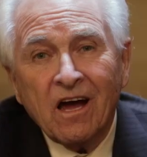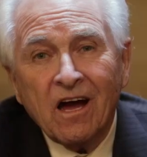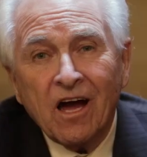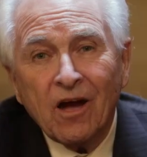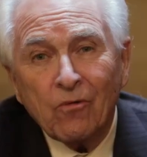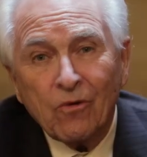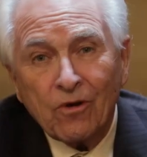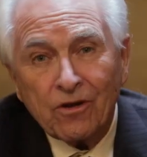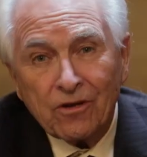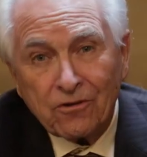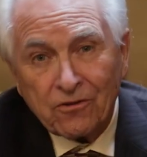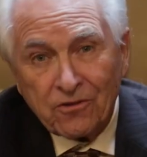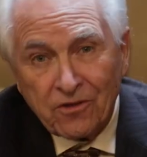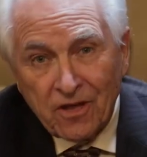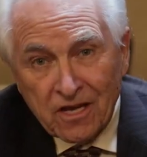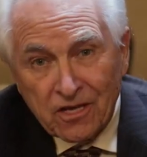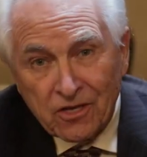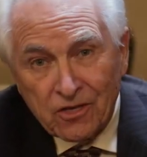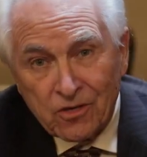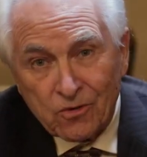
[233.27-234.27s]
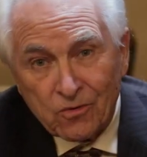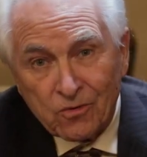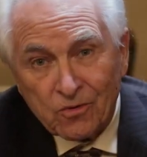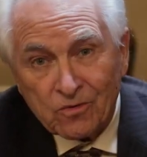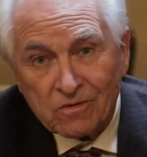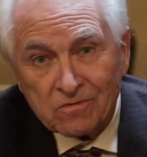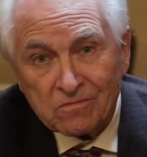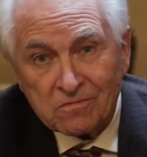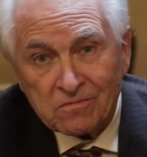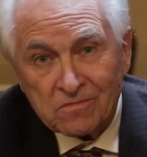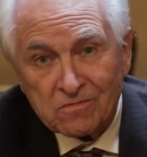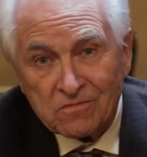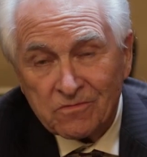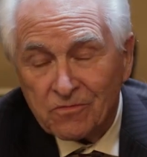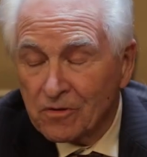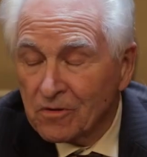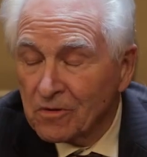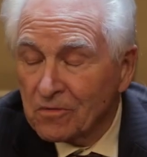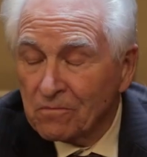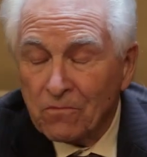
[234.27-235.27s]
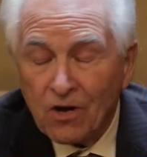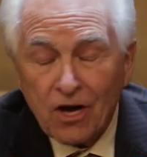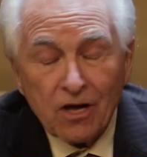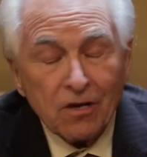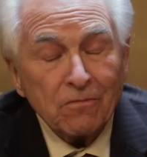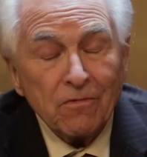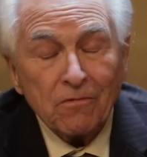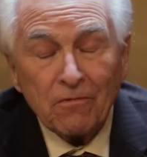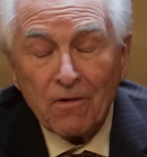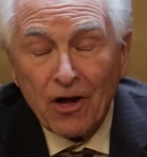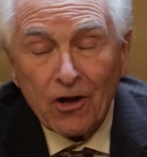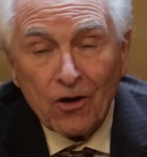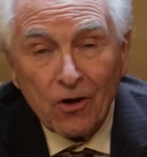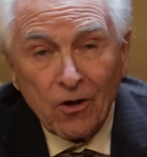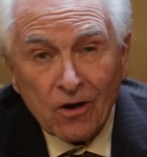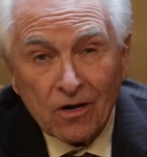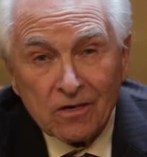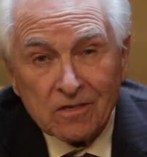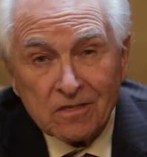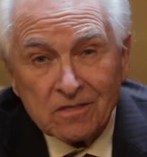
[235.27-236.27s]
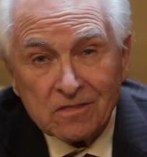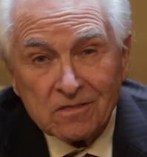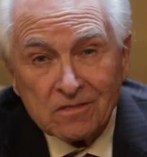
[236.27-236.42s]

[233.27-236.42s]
I want to thank you from the bottom of my heart.